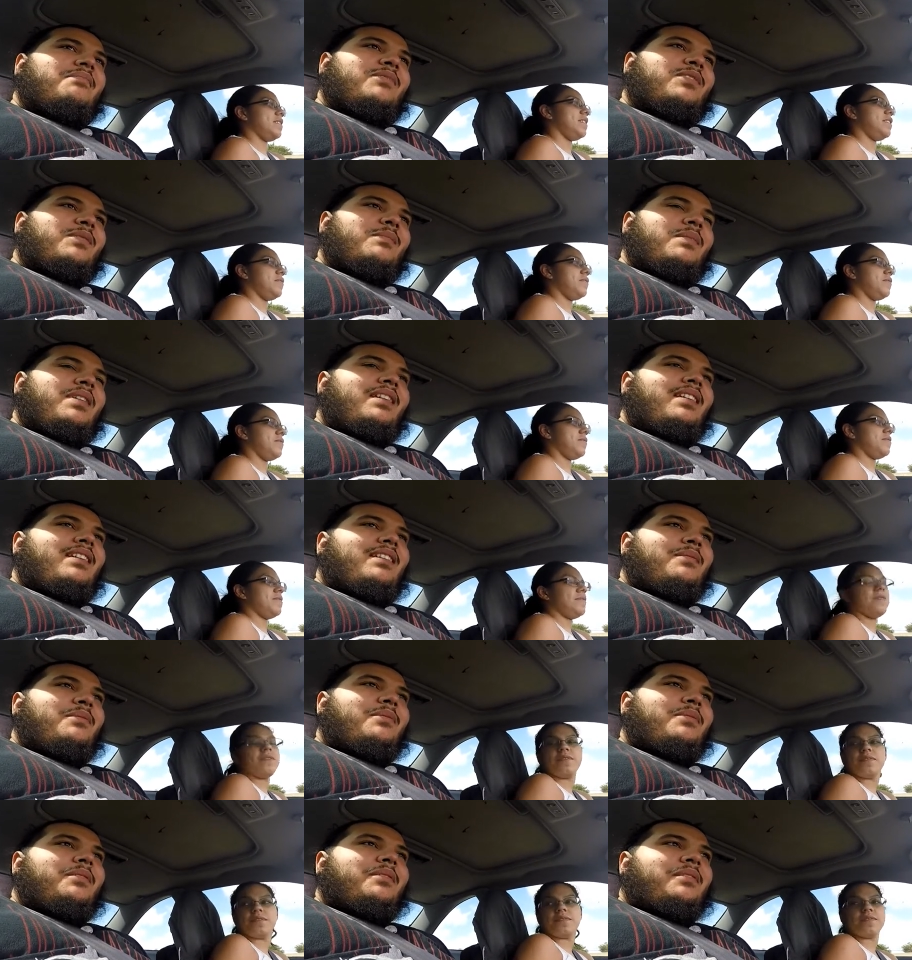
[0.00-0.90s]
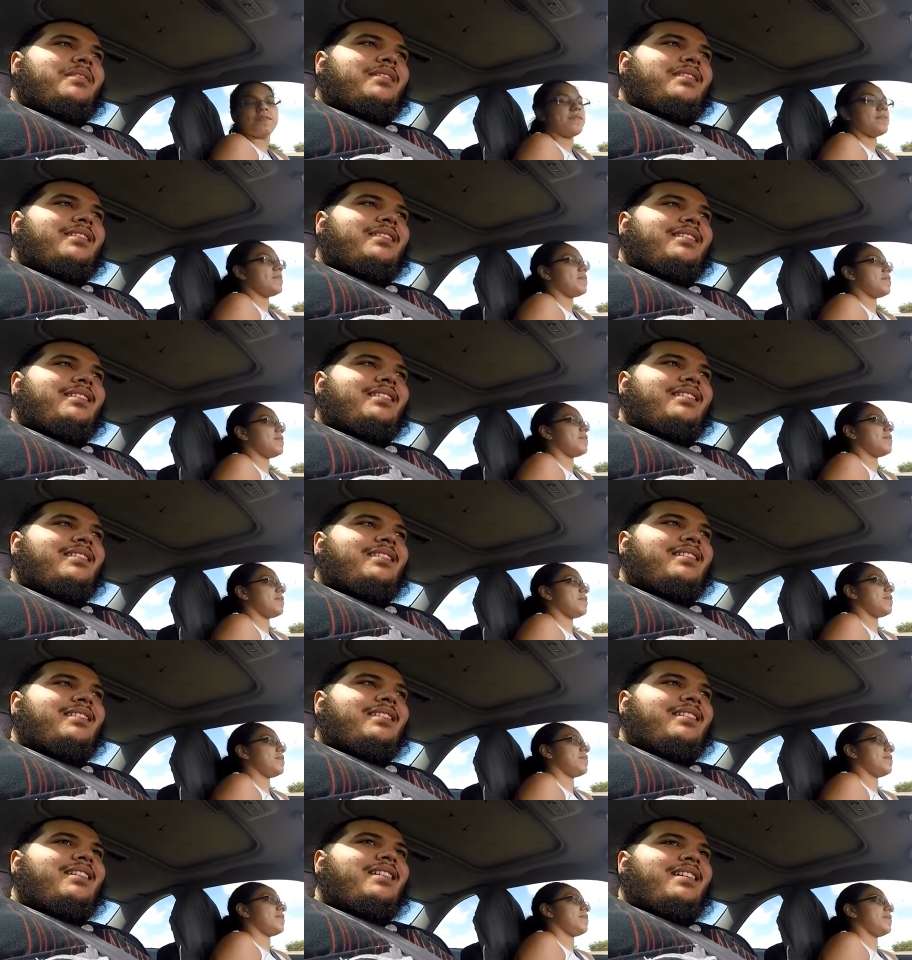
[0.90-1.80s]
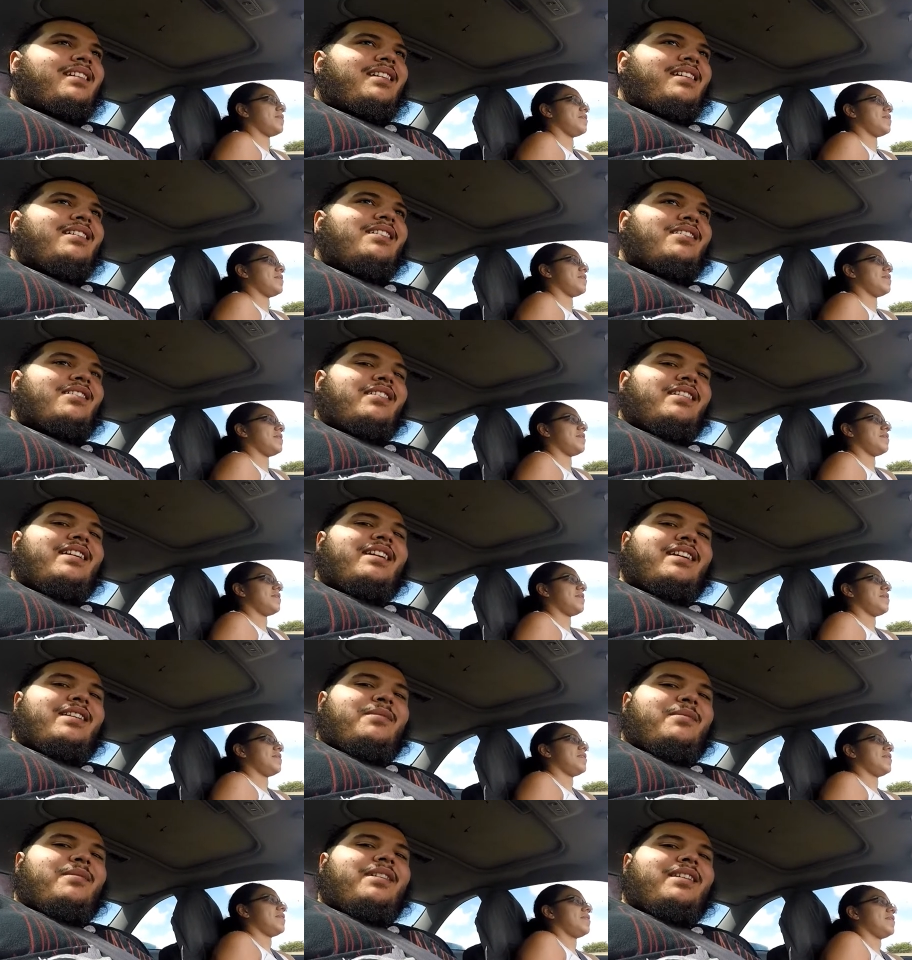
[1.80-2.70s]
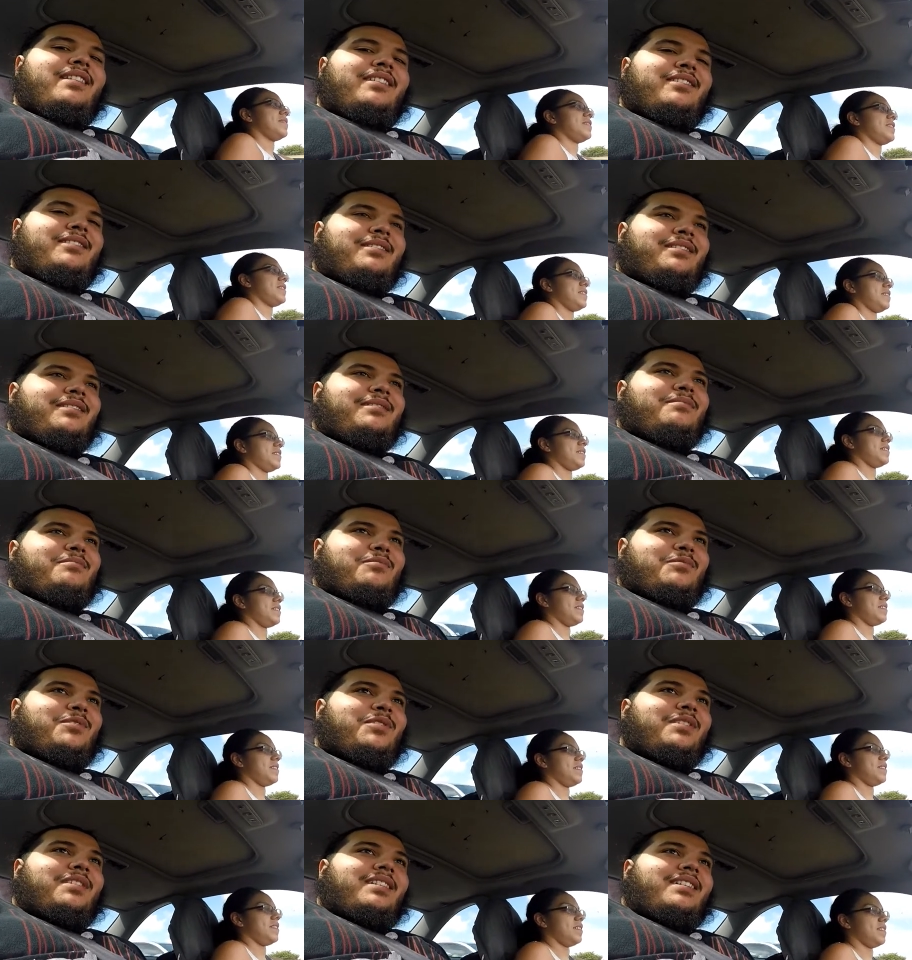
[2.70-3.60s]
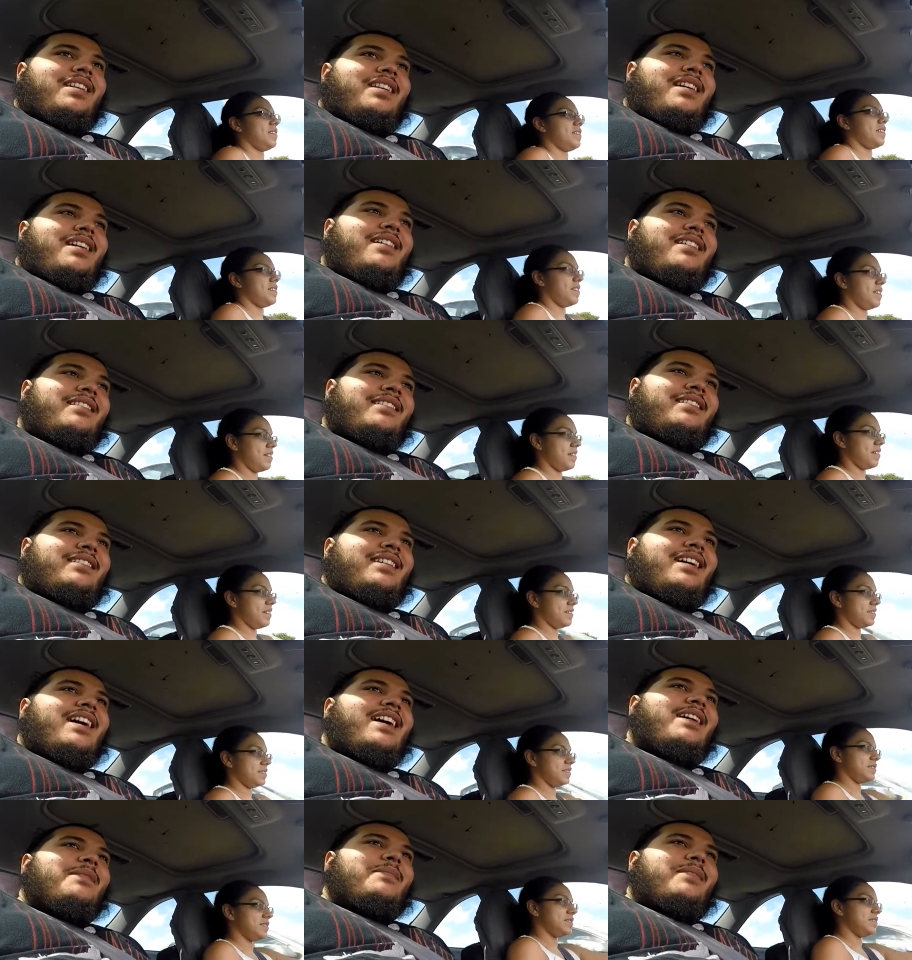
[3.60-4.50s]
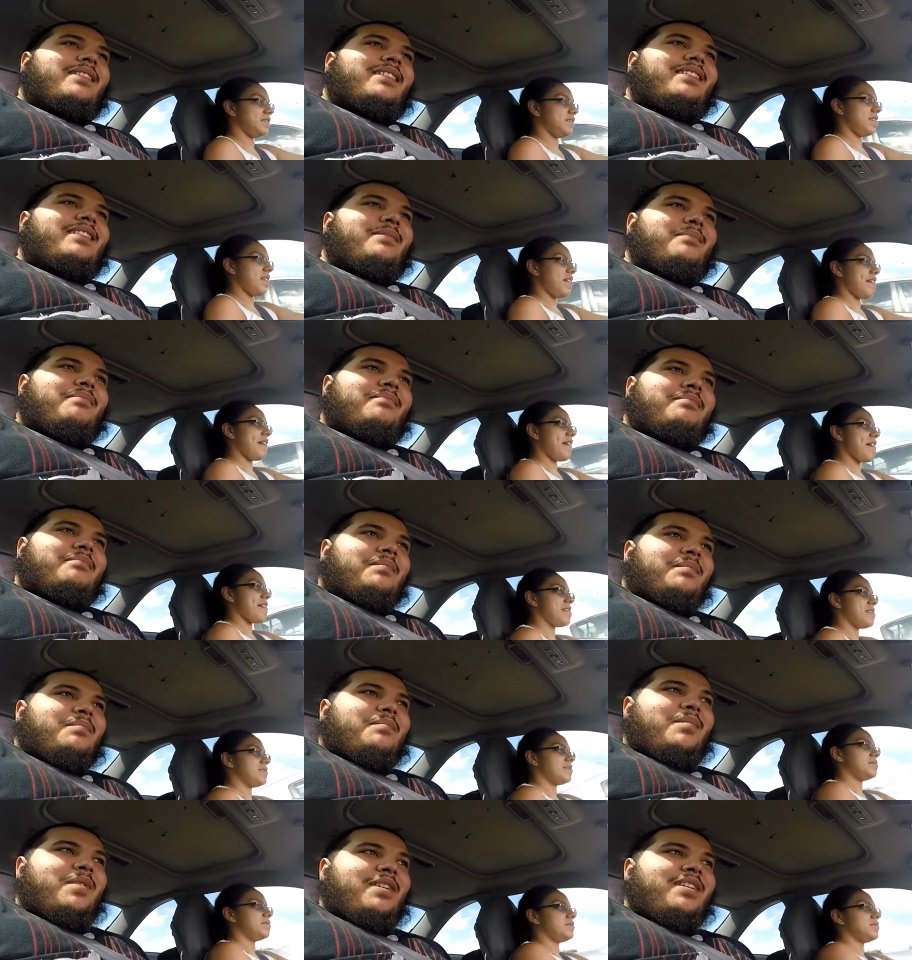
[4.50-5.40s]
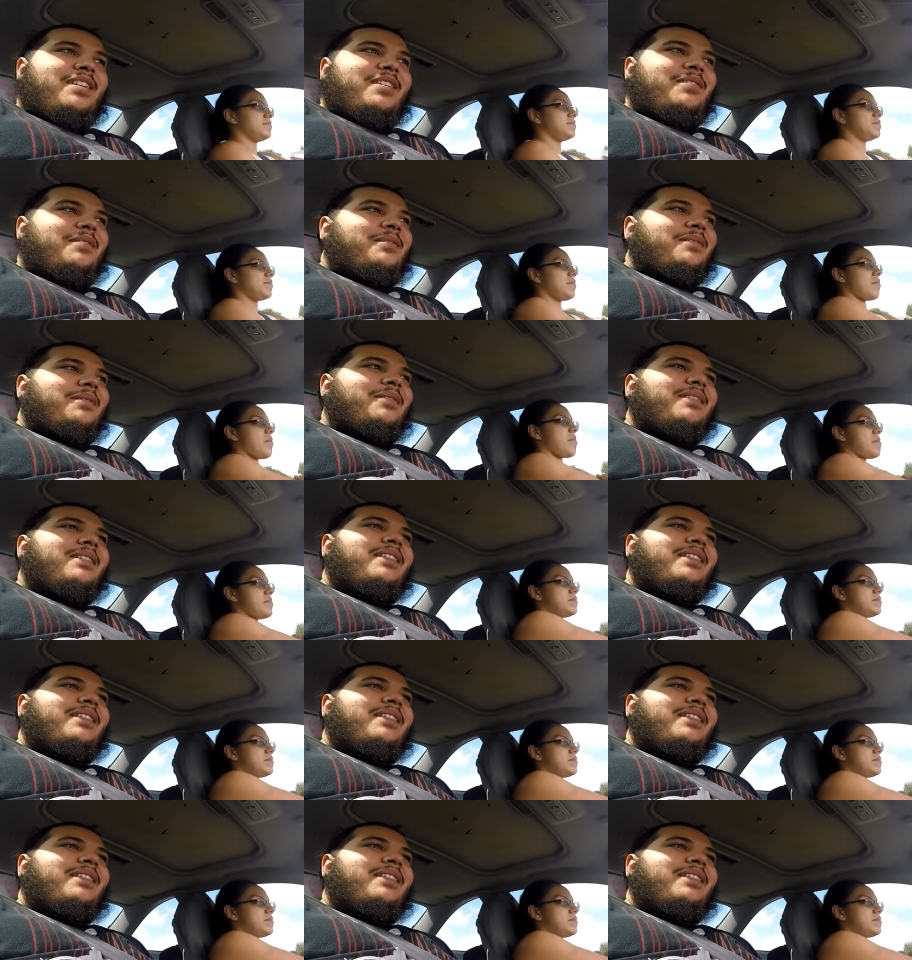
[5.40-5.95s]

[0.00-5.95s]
Speaker 1: to me, it was looked like it really took a lot of time and money to,